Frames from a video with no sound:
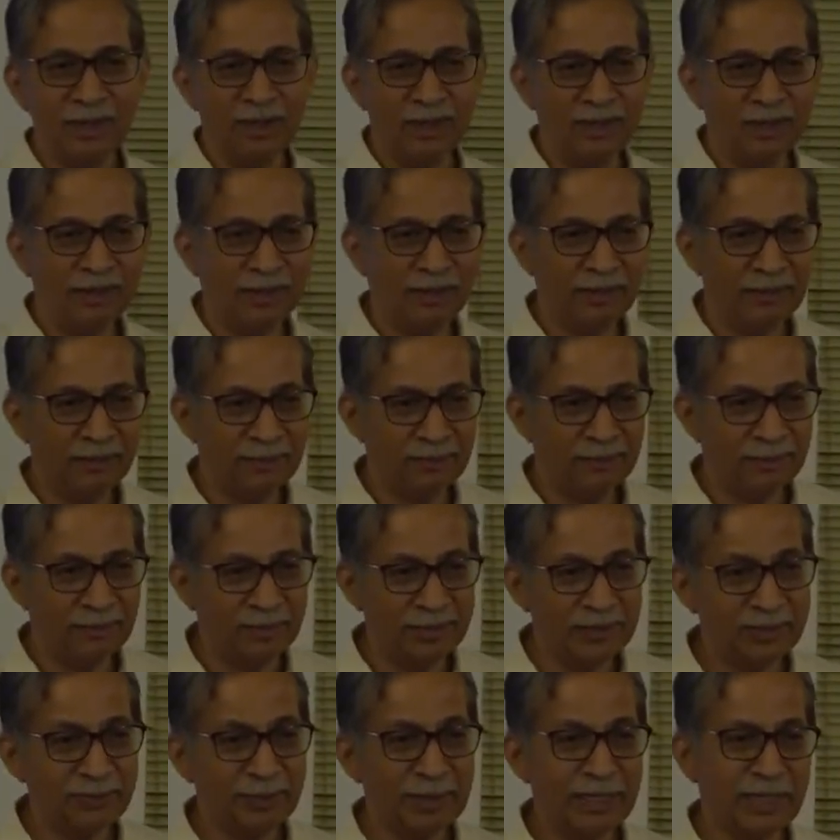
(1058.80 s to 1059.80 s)
uh,
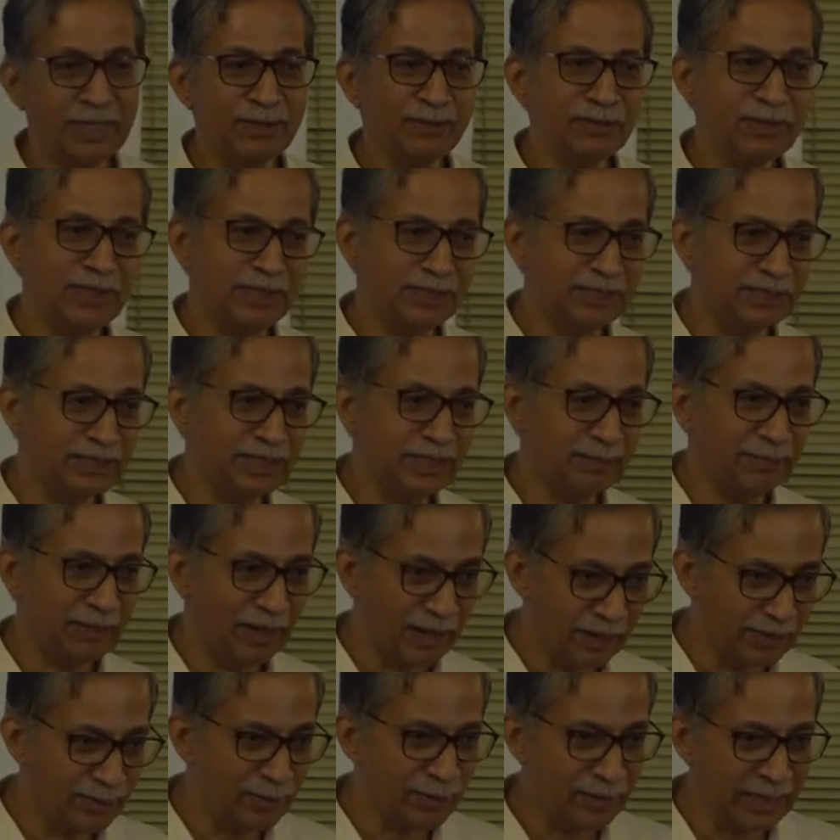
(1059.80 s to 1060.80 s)
which becomes unstable.
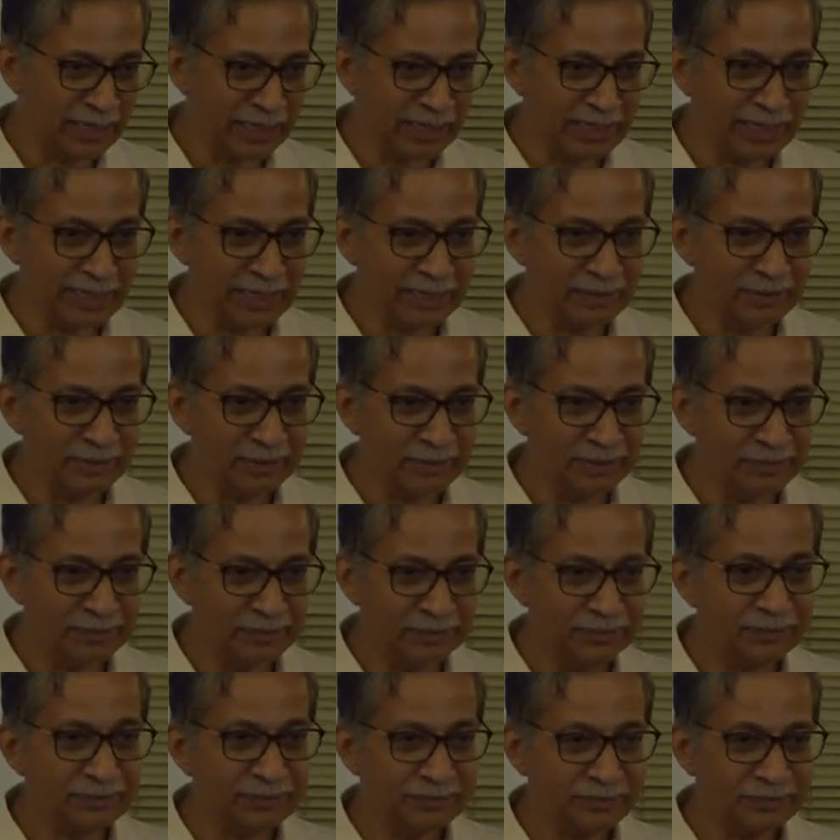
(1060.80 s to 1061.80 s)
Are you getting it?
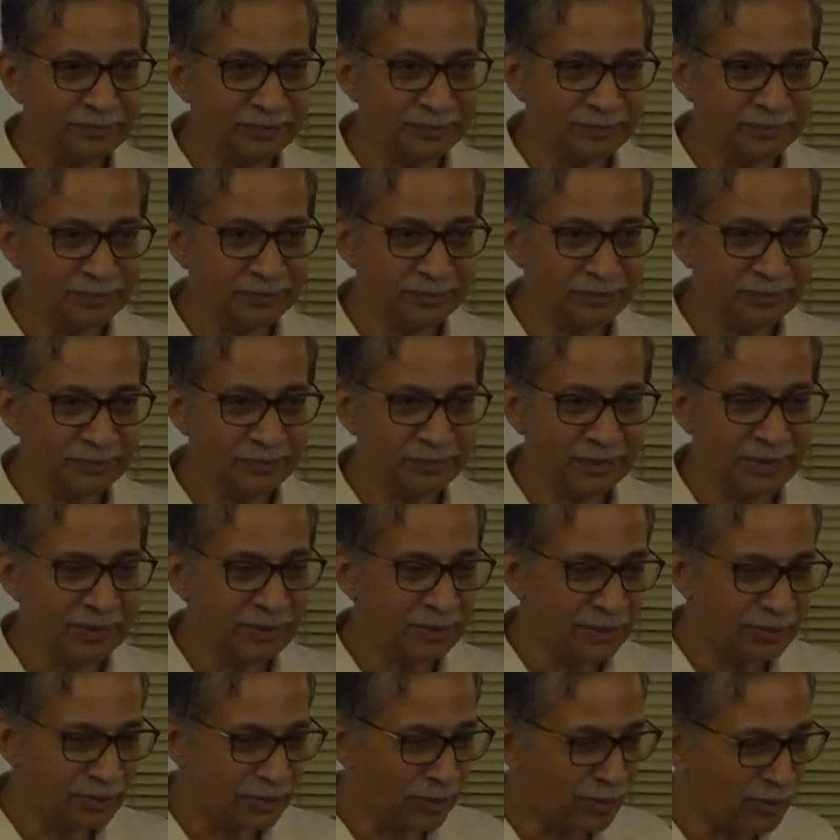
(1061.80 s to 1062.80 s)

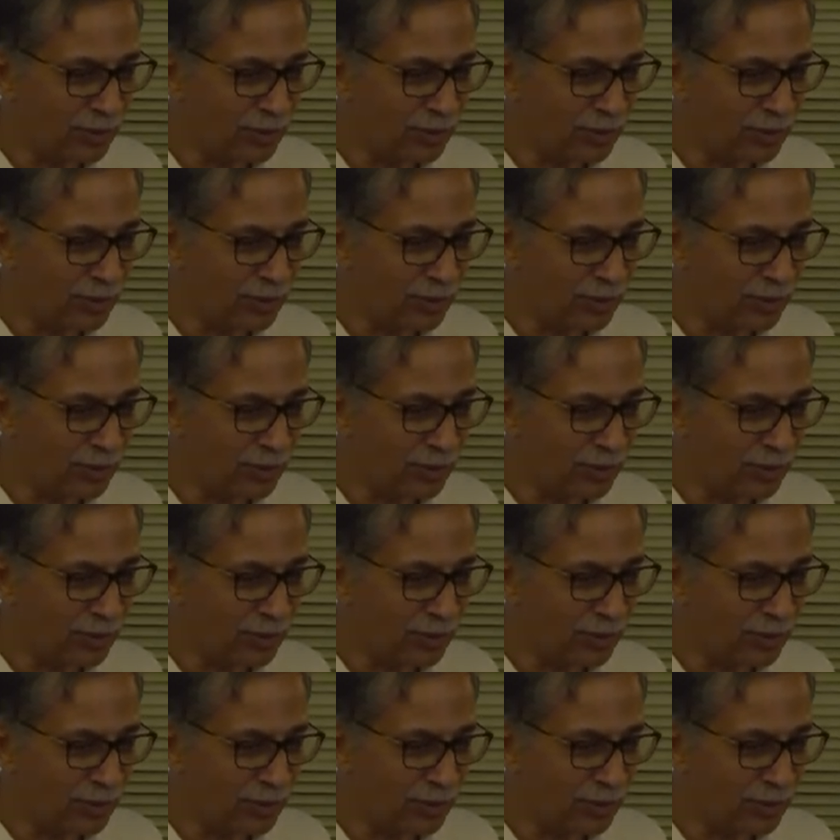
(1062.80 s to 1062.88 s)
So